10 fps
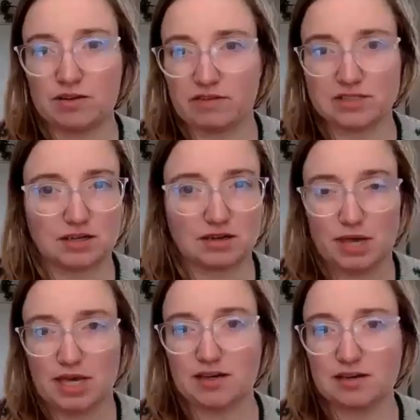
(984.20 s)
one of us could
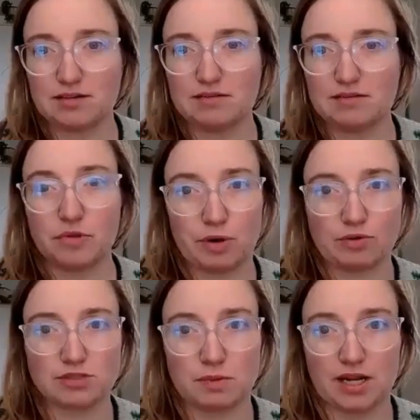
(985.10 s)
make the
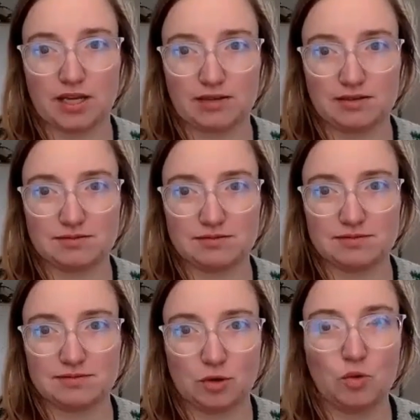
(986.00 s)
most money
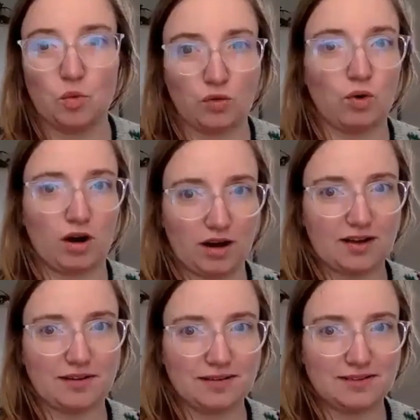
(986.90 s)
would work